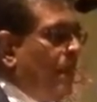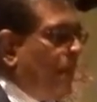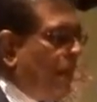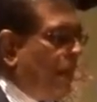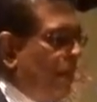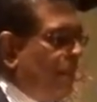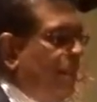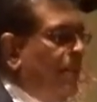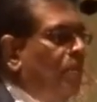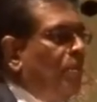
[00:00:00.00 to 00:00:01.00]

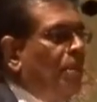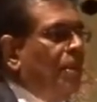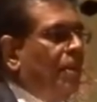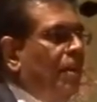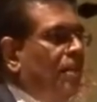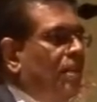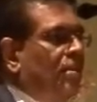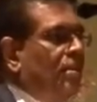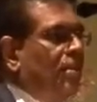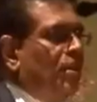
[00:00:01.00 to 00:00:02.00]
Arising from our
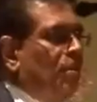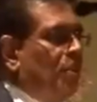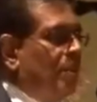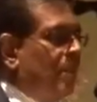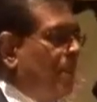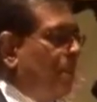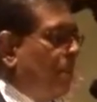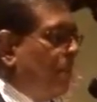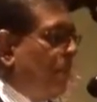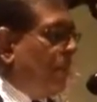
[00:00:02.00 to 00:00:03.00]
gratitude to the university,
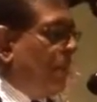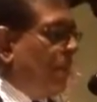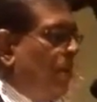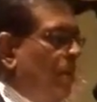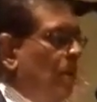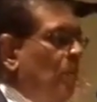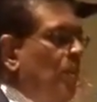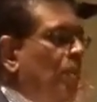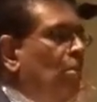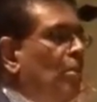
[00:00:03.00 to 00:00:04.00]
we
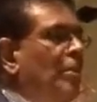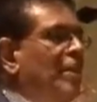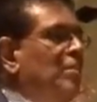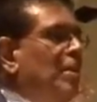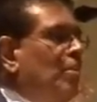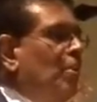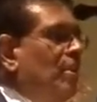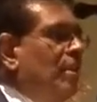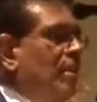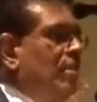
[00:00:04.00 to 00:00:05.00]
have always been
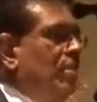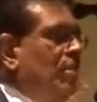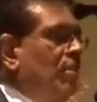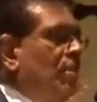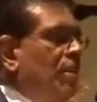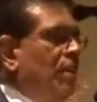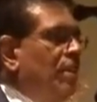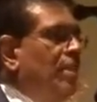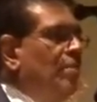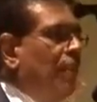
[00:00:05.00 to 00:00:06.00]
wanting to
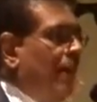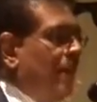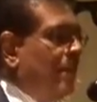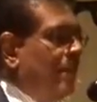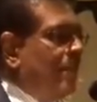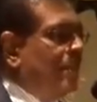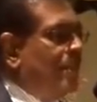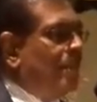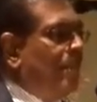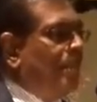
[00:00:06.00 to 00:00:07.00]
give back
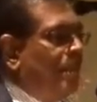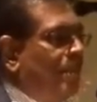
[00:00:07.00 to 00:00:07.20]
something